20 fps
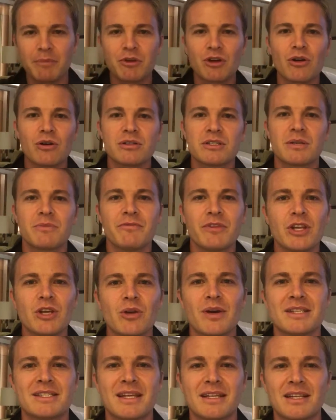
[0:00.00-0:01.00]
ago in some video
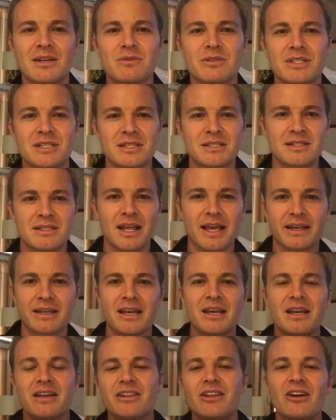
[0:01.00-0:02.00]
I said there was this like
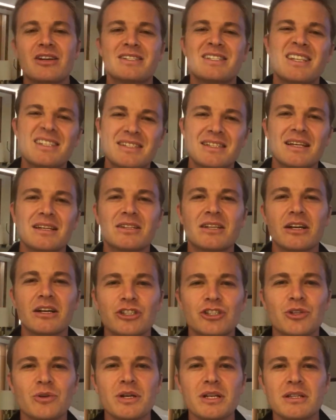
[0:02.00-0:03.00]
narcissistic touch
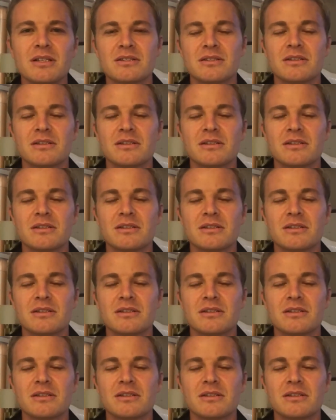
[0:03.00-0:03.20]
to it.